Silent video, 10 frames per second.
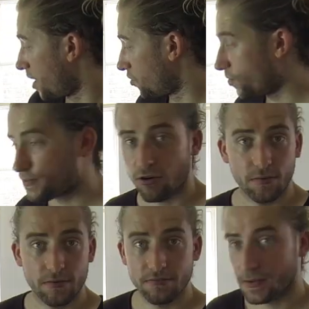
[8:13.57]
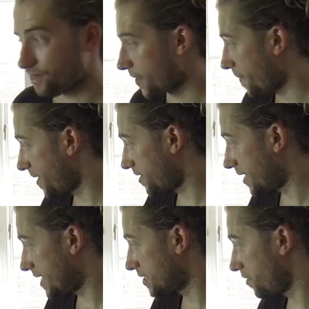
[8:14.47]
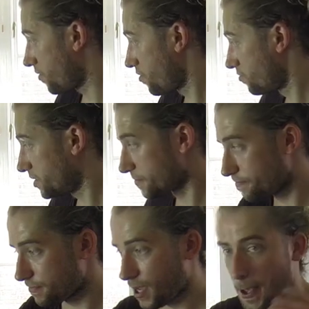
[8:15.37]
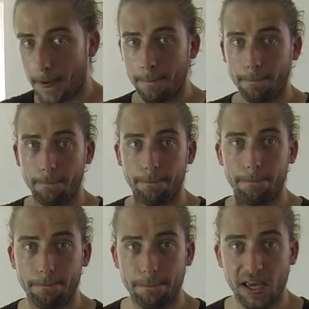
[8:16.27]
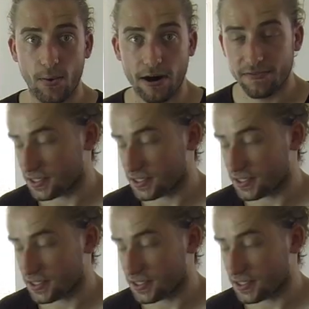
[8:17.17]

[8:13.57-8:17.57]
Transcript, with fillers: noise problems, then you need to just be aware of